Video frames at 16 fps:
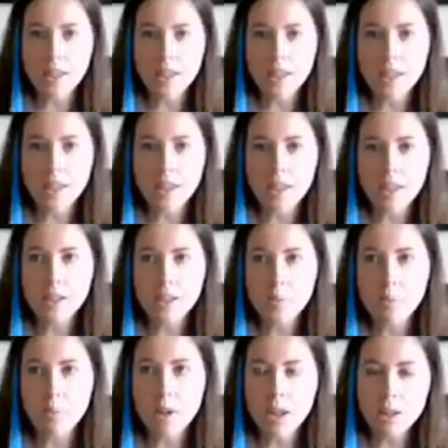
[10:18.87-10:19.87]
case, I think
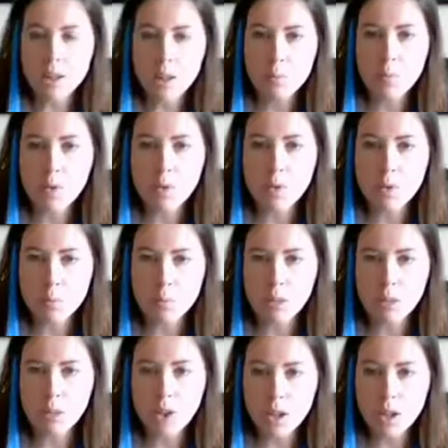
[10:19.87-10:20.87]
he's made them
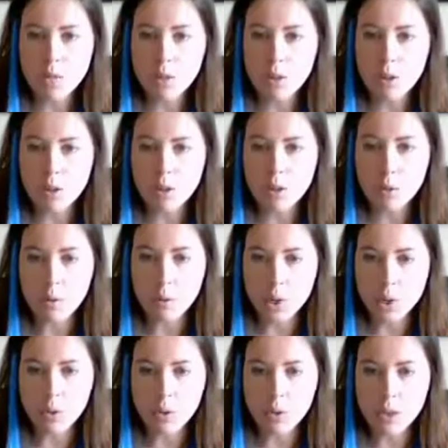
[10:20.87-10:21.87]
simple enough or
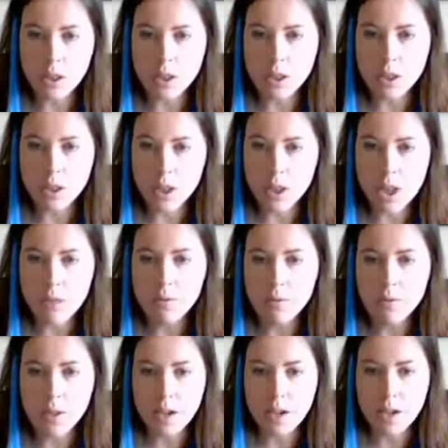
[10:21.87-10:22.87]
pictorial
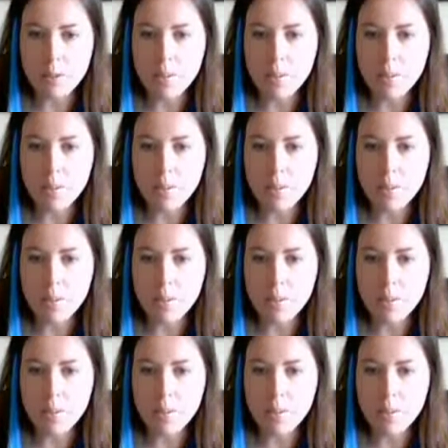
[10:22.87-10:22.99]
enough